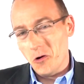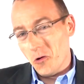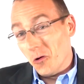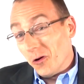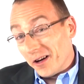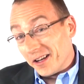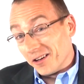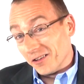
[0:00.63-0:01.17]

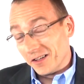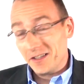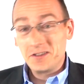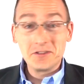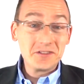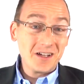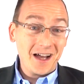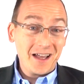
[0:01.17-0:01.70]
Oil in
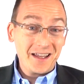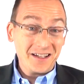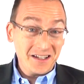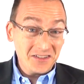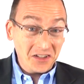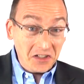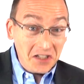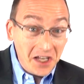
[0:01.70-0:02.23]
your diet,
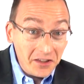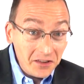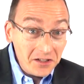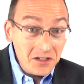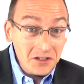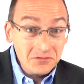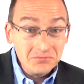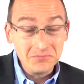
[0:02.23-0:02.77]
is it
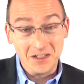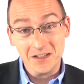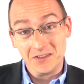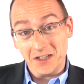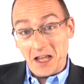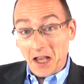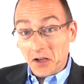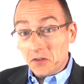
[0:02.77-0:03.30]
killing you? Is
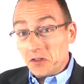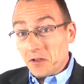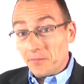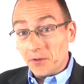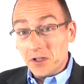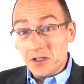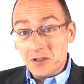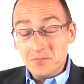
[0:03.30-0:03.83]
it healthy
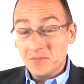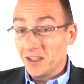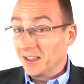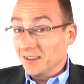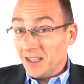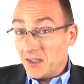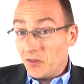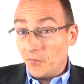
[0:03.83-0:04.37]
for you?
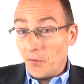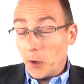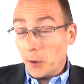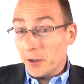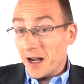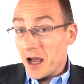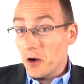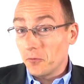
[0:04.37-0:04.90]
Let's
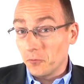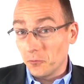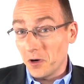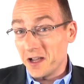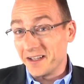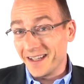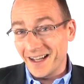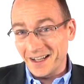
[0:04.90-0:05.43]
figure it out
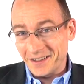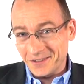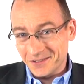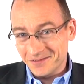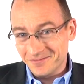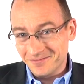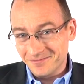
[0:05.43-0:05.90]
right now.